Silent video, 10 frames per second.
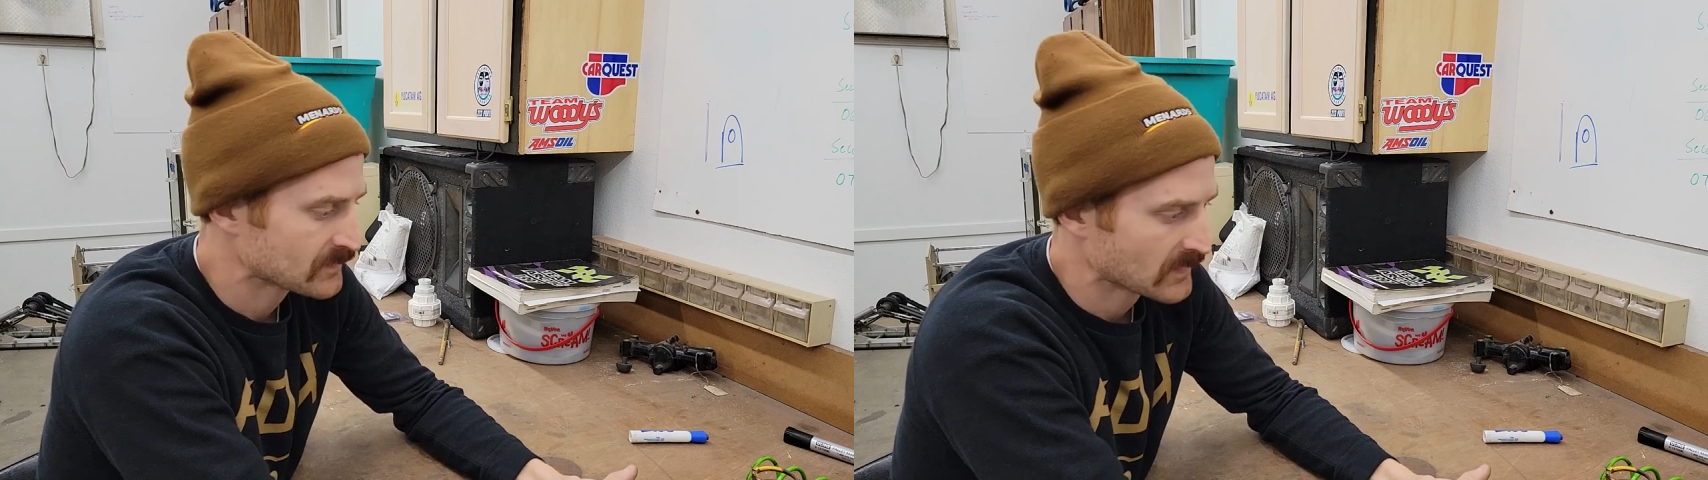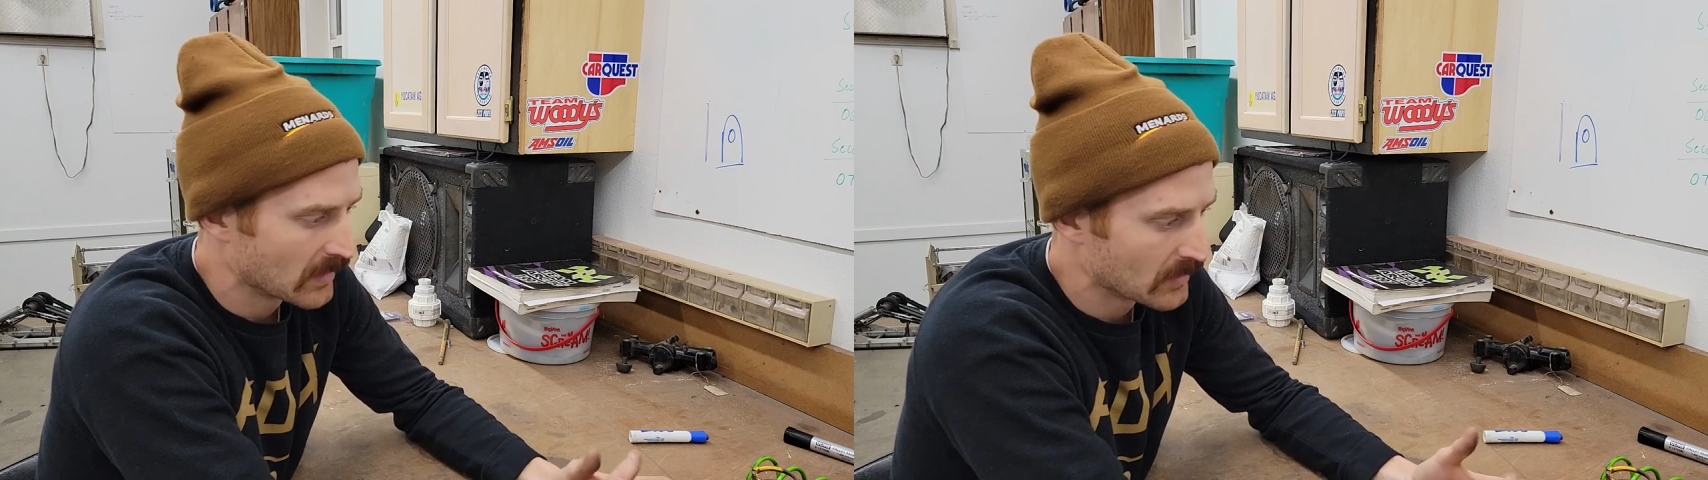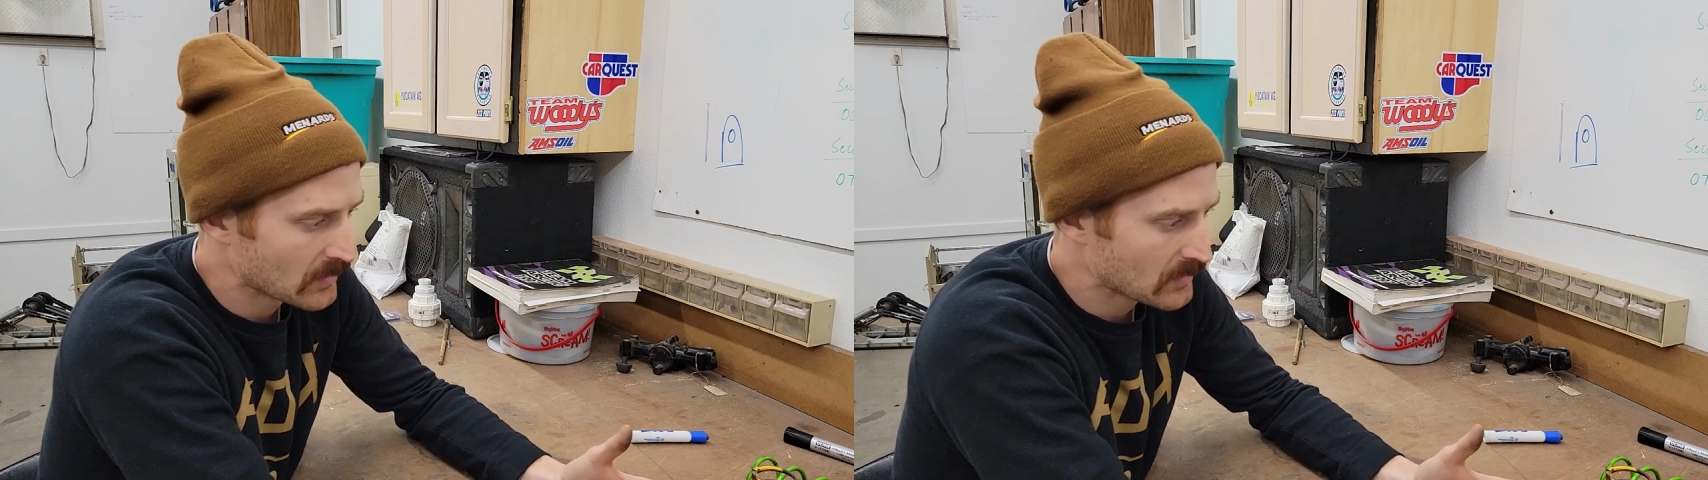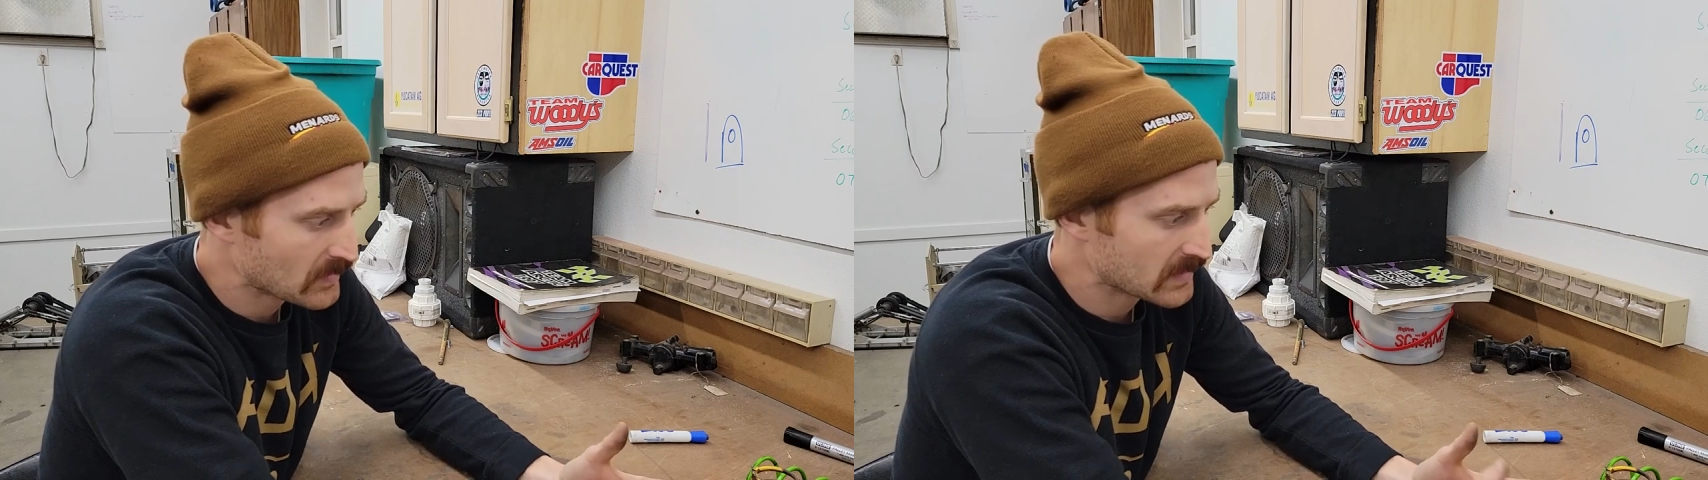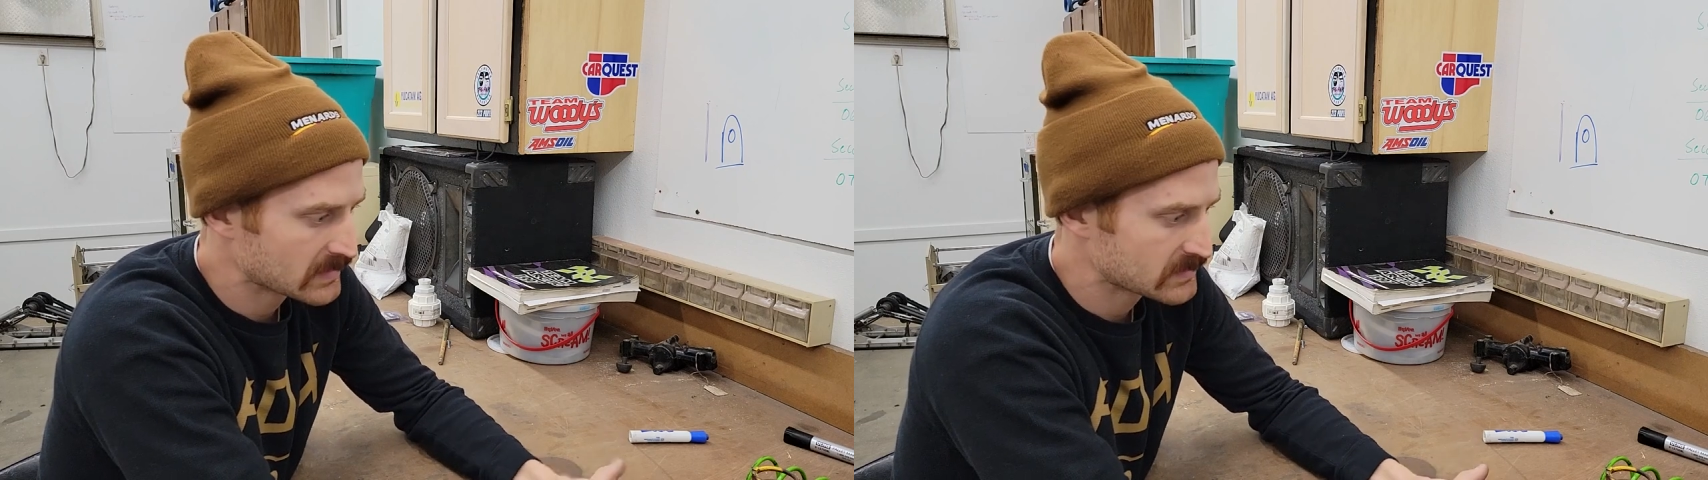Other
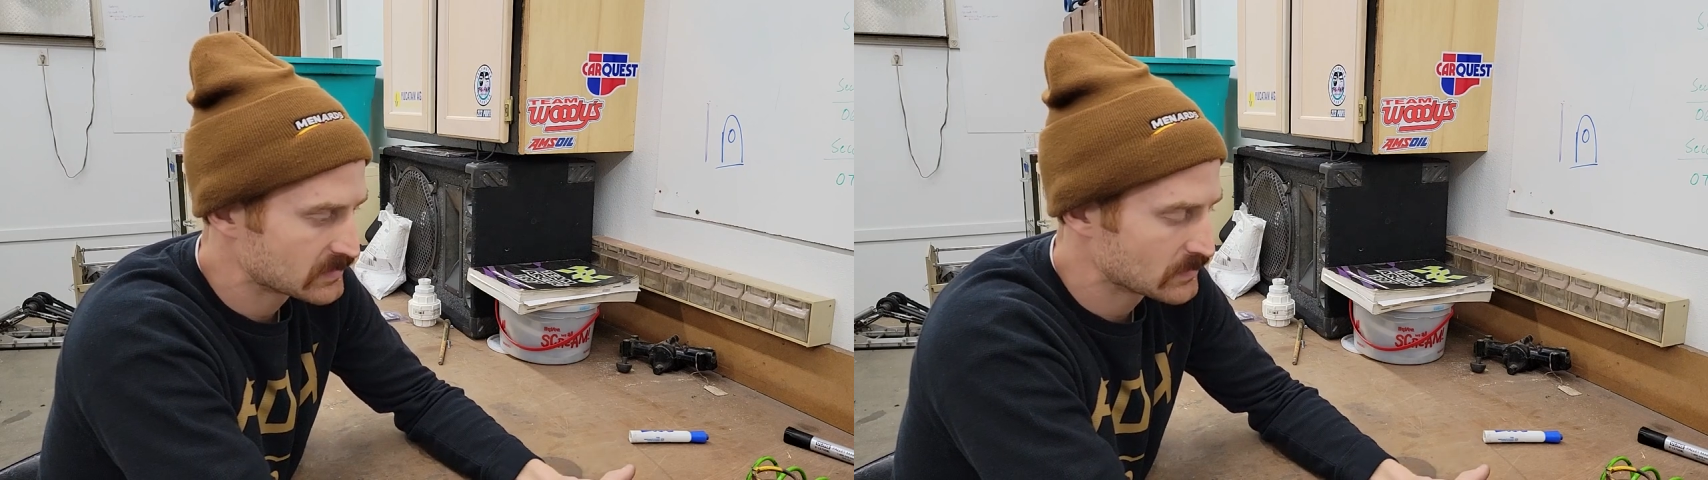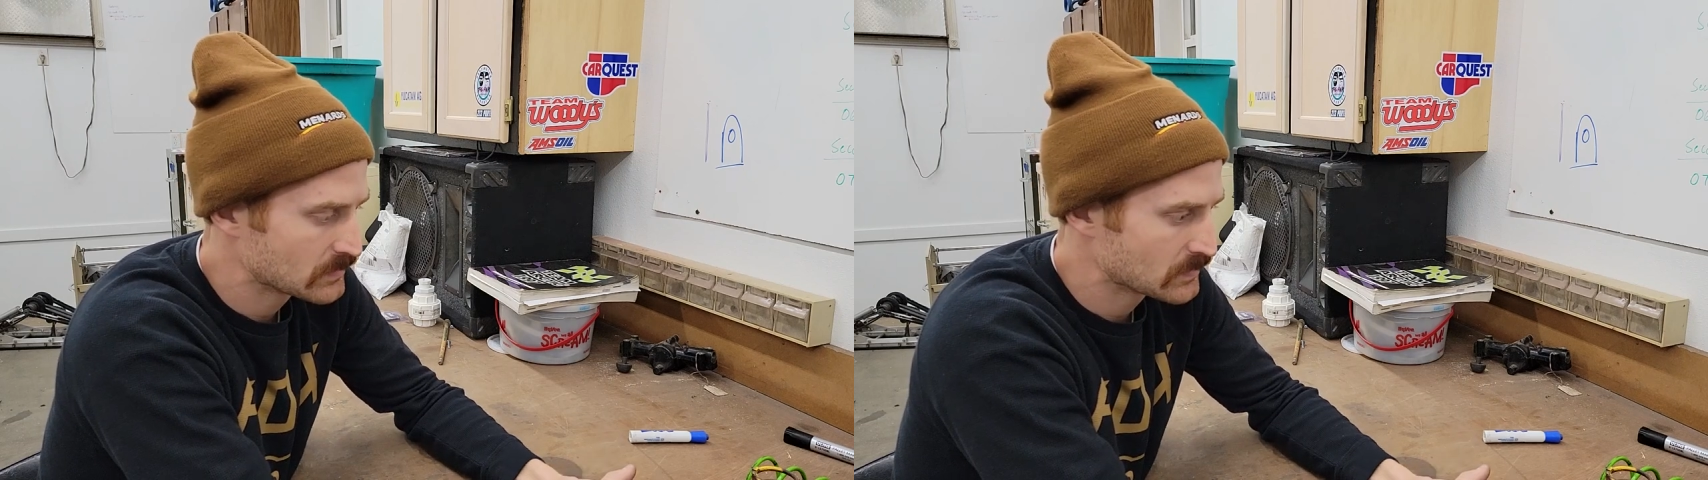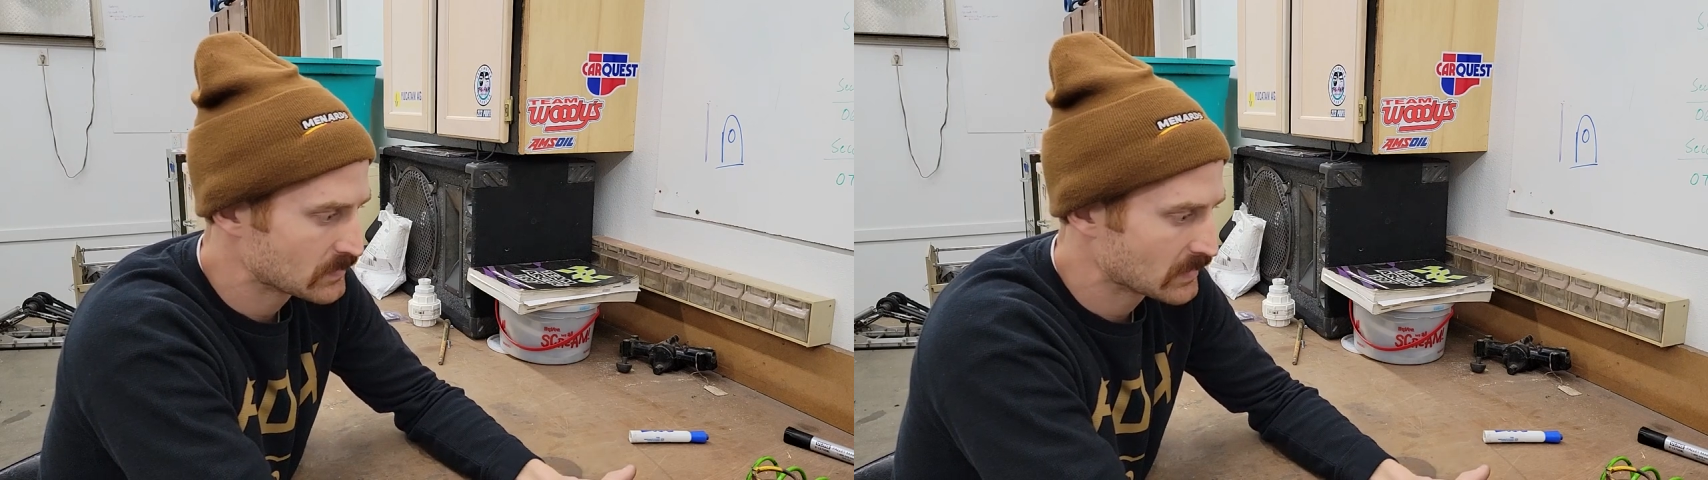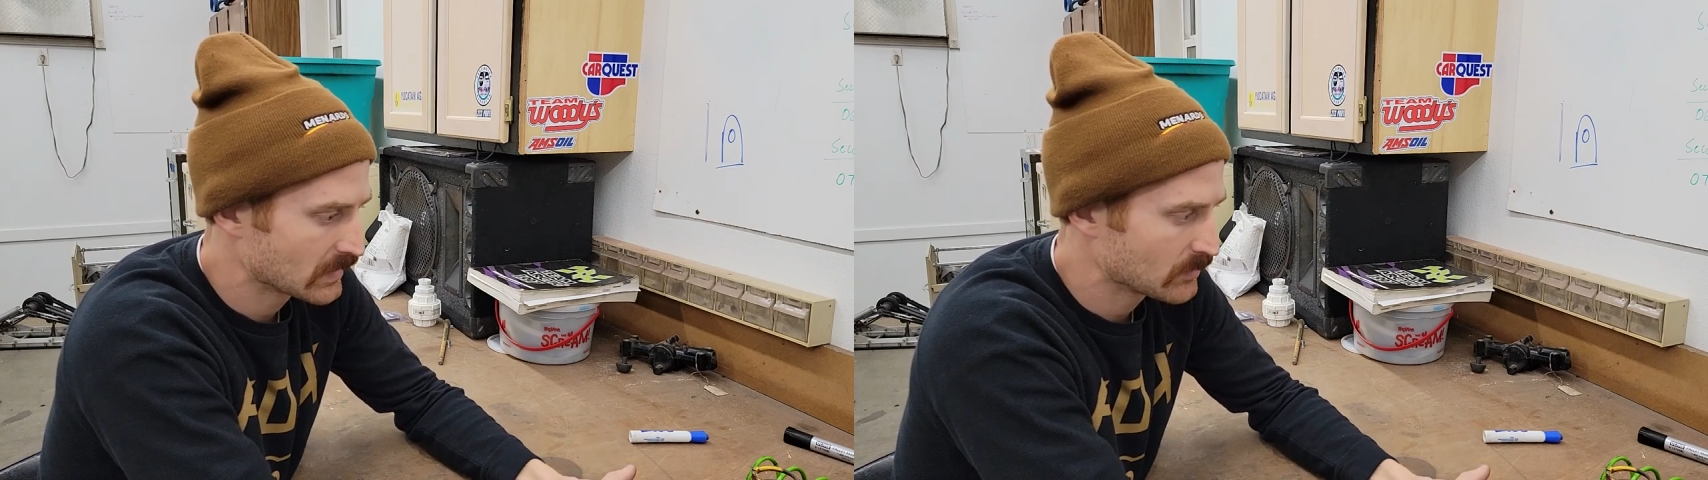things to think